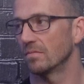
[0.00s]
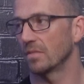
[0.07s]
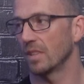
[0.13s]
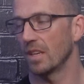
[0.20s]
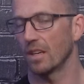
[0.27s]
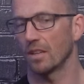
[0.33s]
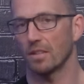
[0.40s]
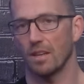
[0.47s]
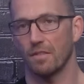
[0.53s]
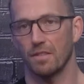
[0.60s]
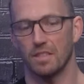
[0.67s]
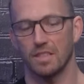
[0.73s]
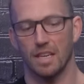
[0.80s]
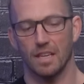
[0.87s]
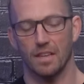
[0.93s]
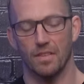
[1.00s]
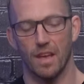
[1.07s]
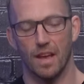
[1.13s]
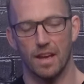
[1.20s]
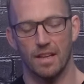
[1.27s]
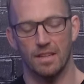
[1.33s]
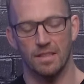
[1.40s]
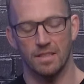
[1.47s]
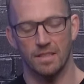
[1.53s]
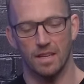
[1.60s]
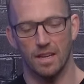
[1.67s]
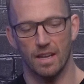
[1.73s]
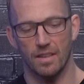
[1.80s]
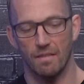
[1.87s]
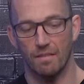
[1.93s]
Yeah, I'll definitely second that. And
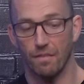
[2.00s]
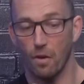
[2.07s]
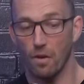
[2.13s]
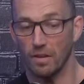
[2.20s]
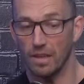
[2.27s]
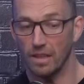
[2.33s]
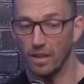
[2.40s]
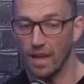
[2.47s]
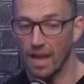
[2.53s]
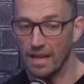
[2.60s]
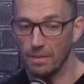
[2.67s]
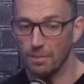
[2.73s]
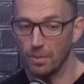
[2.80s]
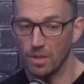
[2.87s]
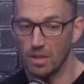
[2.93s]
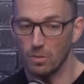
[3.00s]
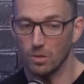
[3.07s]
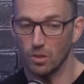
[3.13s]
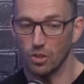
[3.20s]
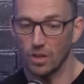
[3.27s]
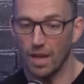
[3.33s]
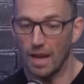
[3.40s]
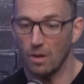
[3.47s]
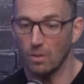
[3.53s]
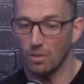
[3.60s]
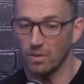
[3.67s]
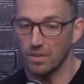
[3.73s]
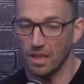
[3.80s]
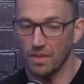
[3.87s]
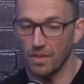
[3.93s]
uh, and then finally, like, anybody you want to shout out
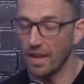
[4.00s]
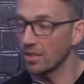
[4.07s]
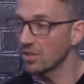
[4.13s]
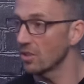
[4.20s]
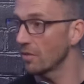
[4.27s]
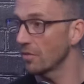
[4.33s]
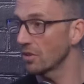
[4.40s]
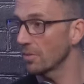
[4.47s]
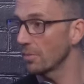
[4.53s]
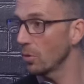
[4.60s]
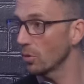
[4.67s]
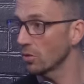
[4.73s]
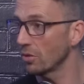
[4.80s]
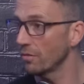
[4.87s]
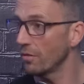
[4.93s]
and say thanks to for support so